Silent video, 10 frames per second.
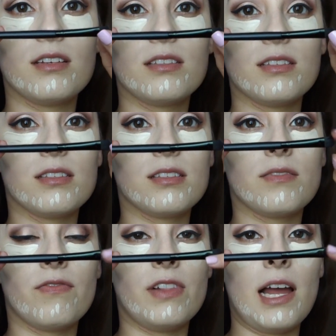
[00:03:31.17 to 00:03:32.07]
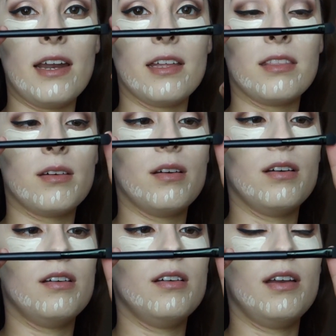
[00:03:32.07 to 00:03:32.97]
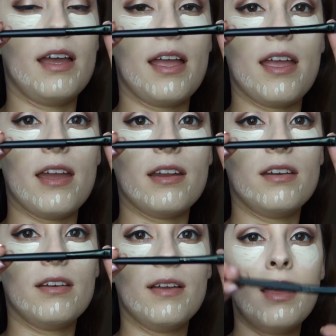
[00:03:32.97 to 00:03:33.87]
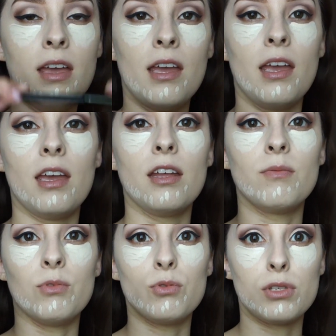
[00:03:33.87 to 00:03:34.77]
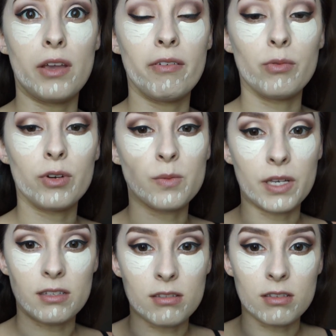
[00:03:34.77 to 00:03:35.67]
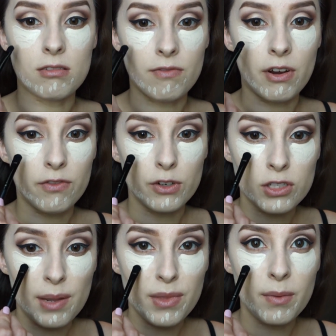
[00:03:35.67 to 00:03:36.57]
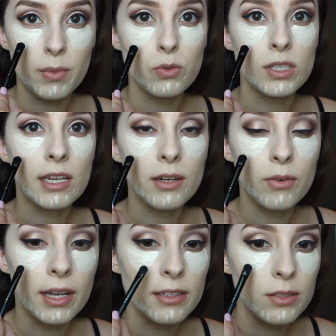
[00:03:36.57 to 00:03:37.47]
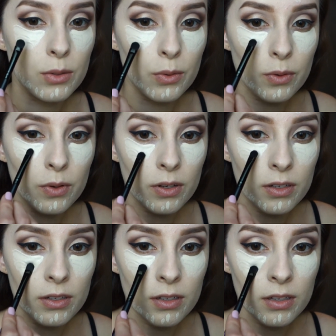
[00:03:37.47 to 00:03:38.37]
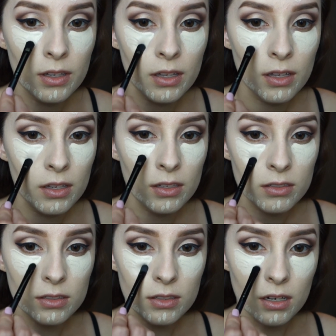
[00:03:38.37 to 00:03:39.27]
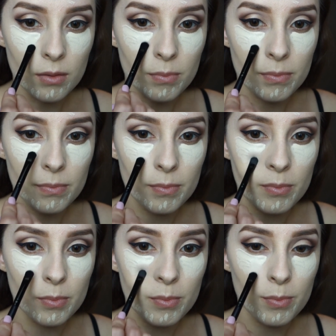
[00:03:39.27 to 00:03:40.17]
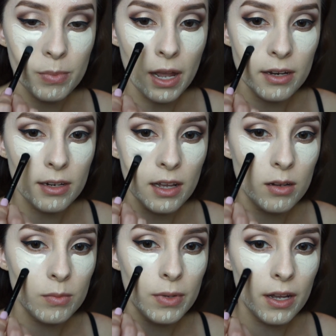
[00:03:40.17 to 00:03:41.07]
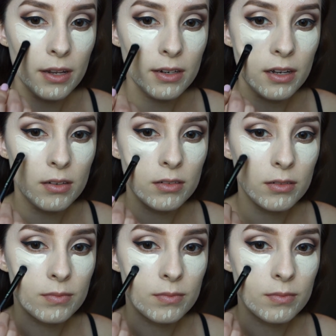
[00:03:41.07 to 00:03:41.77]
way. I just kind of put it on my face. I tried using this E.l.f. brush. It's an under eye concealer brush. I did not like the way that the concealer was